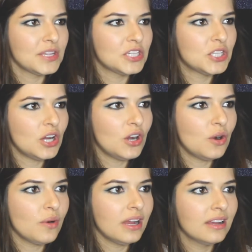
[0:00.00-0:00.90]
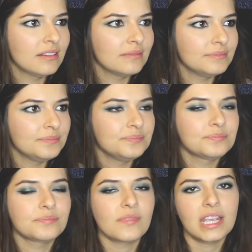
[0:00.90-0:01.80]
So
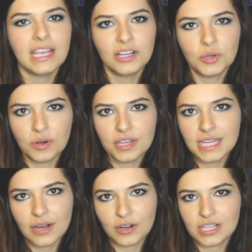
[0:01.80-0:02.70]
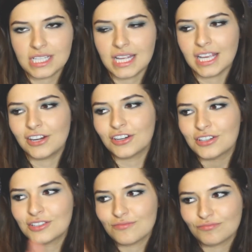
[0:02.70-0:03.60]
ignore the doubters and the
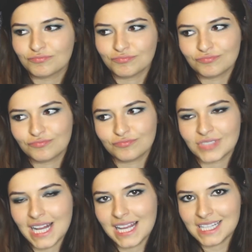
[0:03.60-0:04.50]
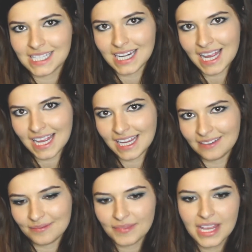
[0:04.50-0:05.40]
haters. Hate is gonna hate.
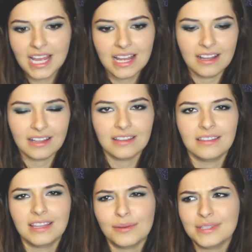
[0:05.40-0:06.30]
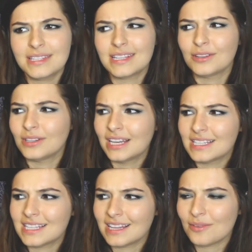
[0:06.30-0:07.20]
That was the single
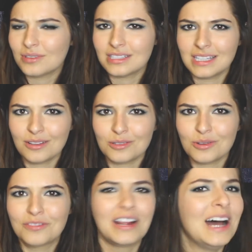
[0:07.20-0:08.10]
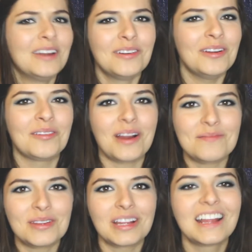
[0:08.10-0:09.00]
ladies thing. That wasn't Taylor Swift. I don't know what
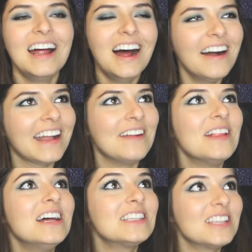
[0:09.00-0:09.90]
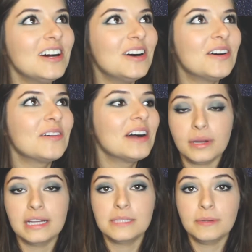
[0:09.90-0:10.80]
I'm doing. Okay, so
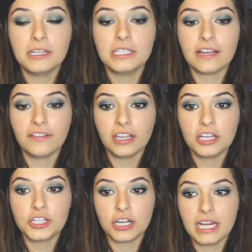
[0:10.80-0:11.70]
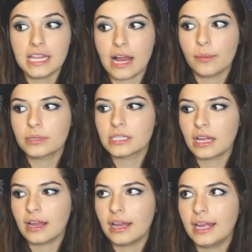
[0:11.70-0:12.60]
it's been definitely a journey. That was
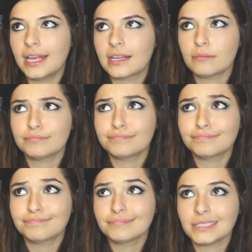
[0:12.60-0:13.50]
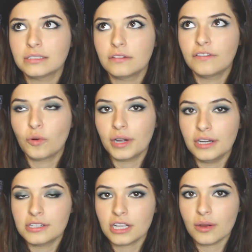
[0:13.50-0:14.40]
like 4
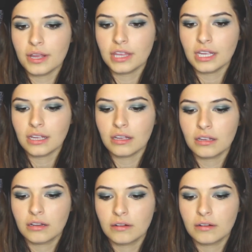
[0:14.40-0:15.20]
years ago, I think.